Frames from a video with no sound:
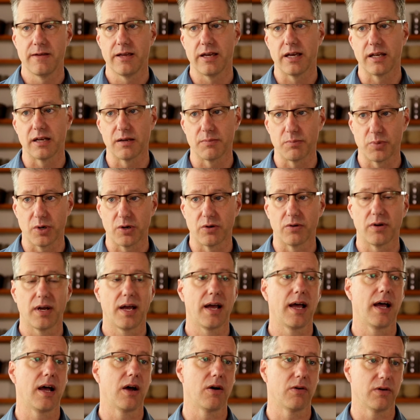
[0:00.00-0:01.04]
and about
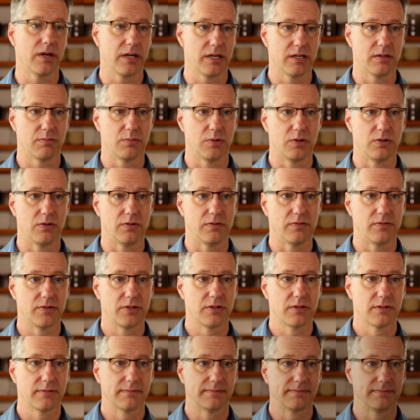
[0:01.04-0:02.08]
how air
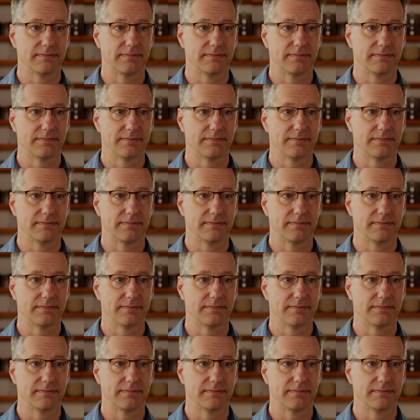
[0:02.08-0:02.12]
moves.